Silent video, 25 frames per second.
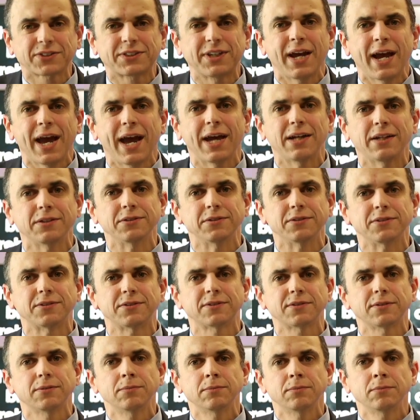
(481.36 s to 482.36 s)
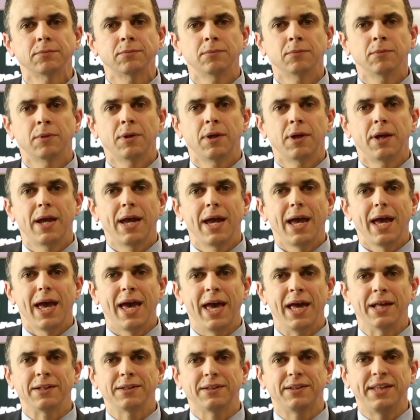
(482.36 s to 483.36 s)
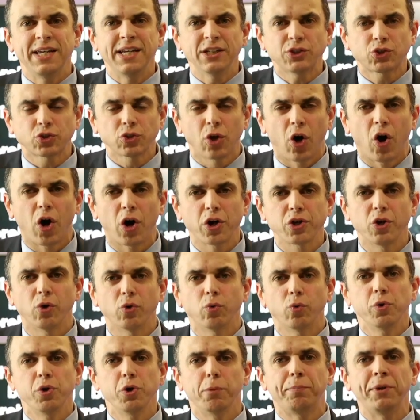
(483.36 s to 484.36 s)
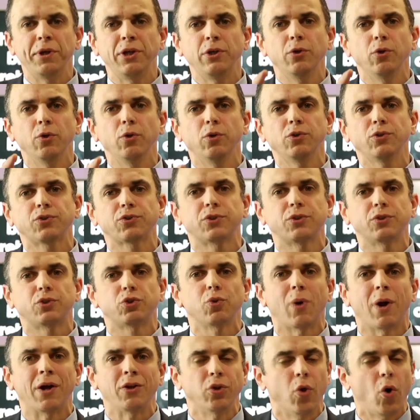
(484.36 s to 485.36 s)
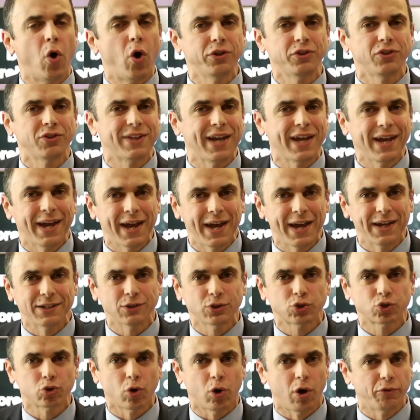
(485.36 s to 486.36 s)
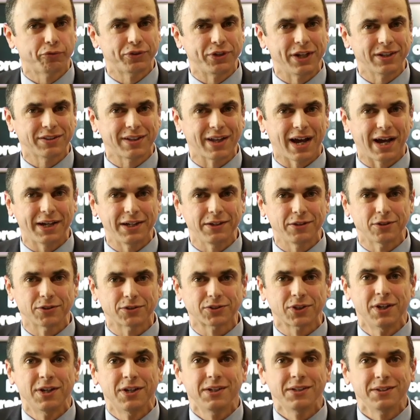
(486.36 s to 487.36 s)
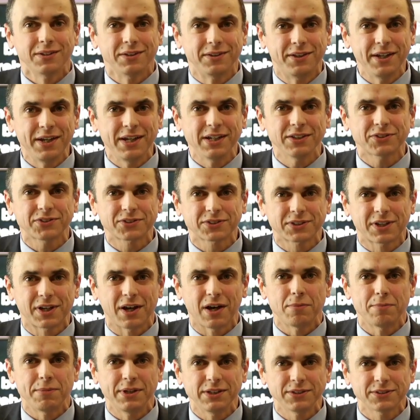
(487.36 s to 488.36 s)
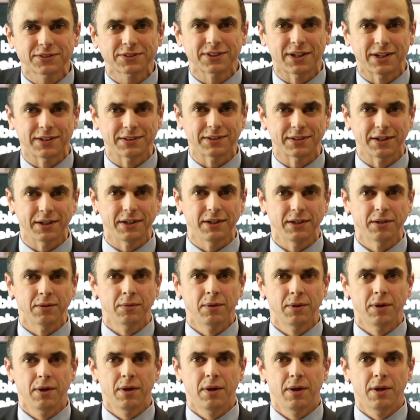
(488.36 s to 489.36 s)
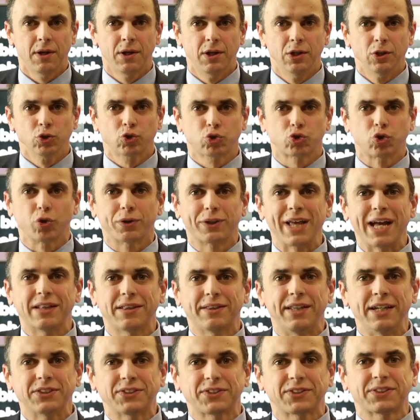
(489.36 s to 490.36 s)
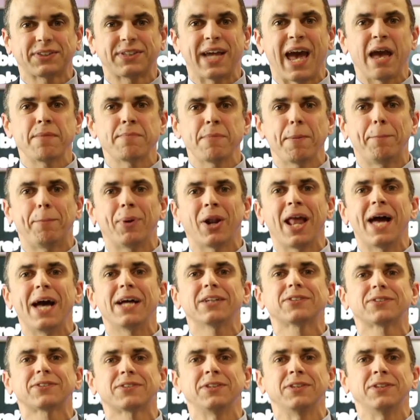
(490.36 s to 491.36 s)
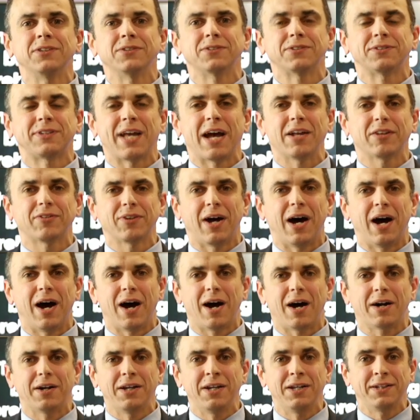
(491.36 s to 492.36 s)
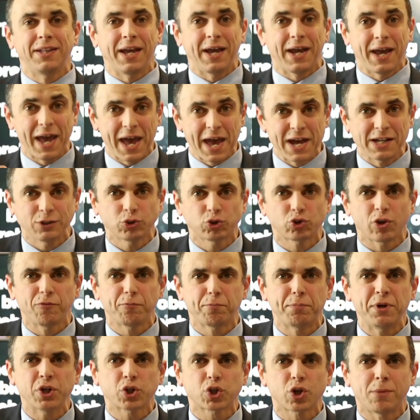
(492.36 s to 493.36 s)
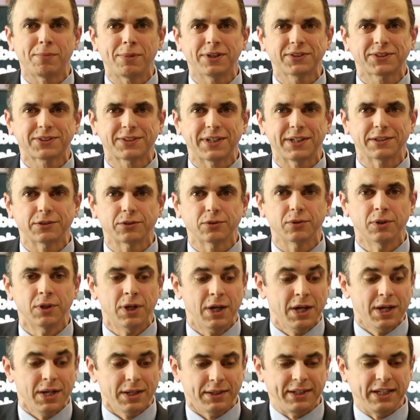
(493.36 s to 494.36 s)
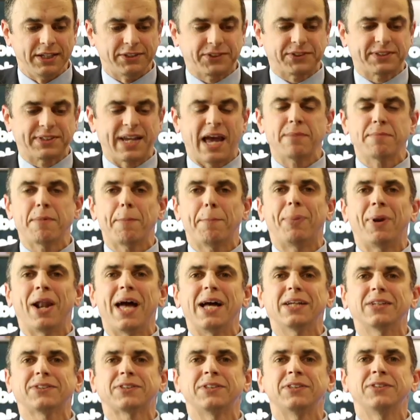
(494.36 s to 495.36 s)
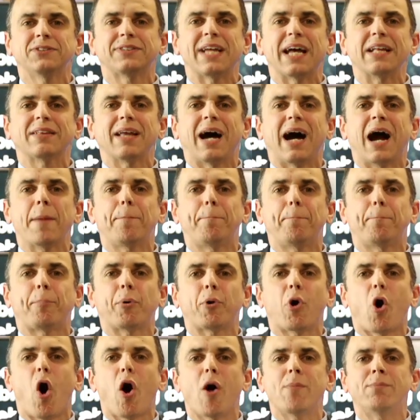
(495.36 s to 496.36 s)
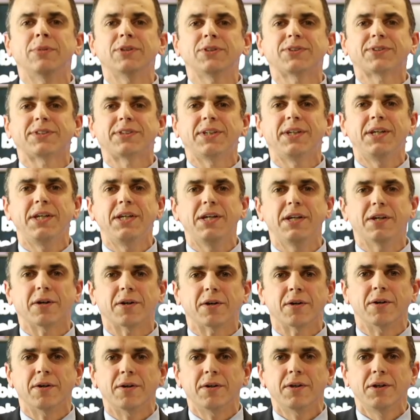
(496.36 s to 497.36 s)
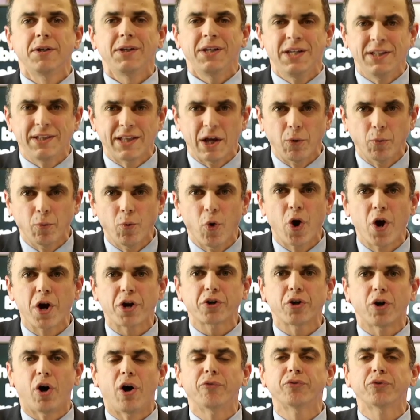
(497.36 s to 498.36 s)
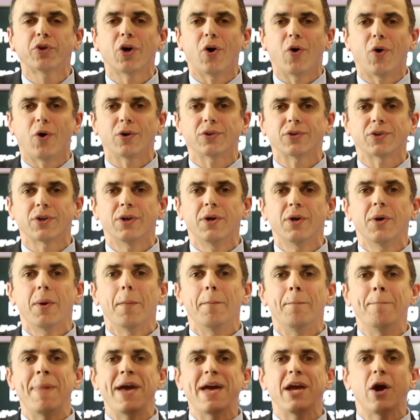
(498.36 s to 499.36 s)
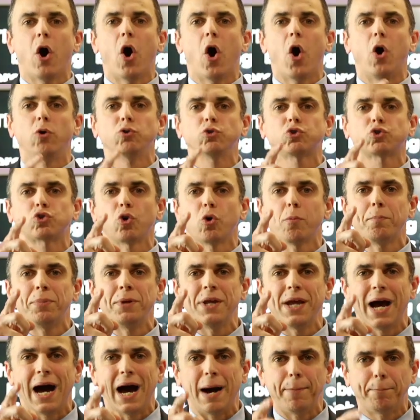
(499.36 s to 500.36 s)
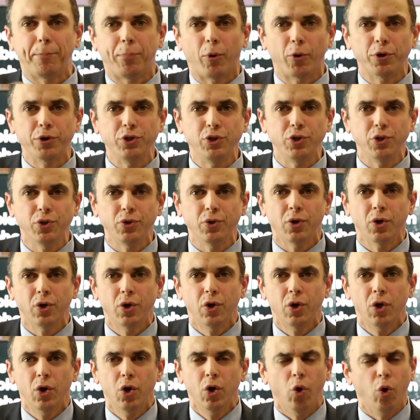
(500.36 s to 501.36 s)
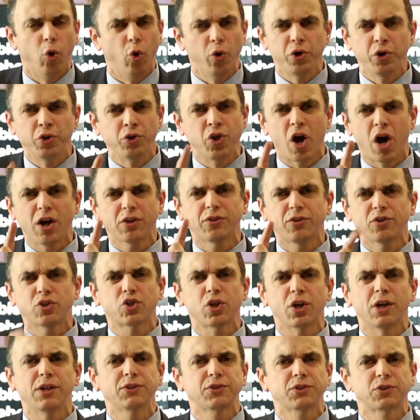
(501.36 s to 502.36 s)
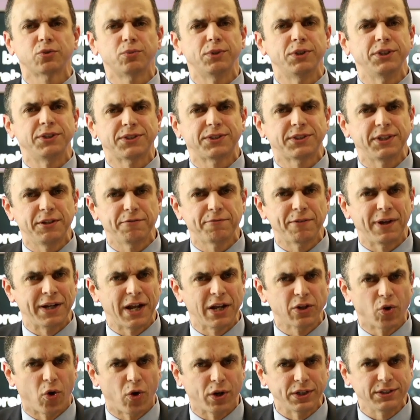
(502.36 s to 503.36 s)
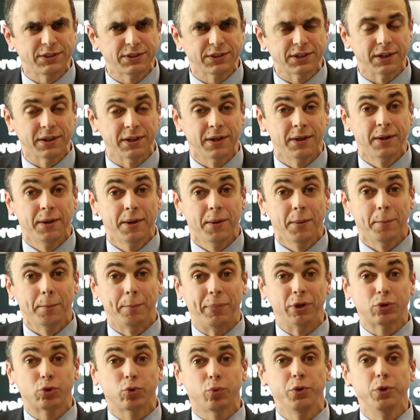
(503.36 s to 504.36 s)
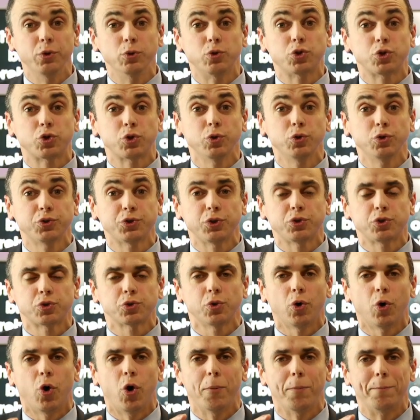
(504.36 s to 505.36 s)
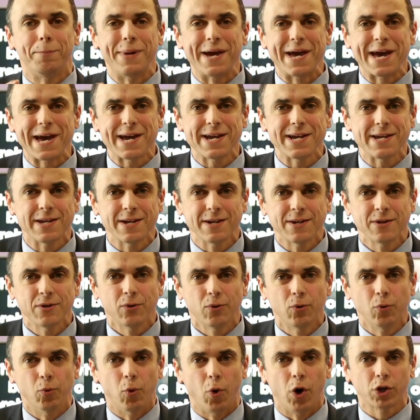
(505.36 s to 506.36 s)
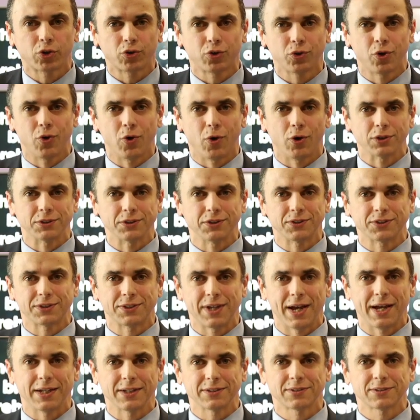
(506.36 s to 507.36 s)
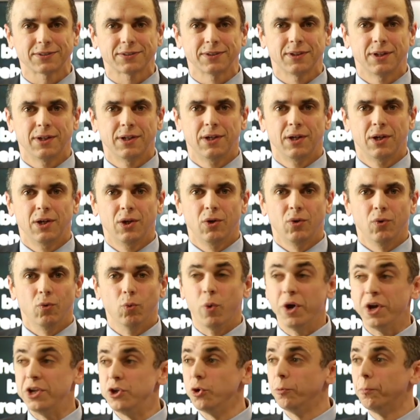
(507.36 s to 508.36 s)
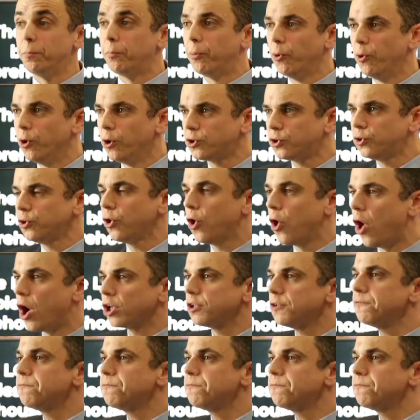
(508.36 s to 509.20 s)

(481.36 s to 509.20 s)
hands. And this oil will be used to anoint the hands of the tithers this coming Sunday, so that the same blessings that are in the hands of Bishop Macedo, the same blessings that are promised here in the Word of God, may also be upon you, who will not just receive an anointing, but will choose to obey what God says. When you put God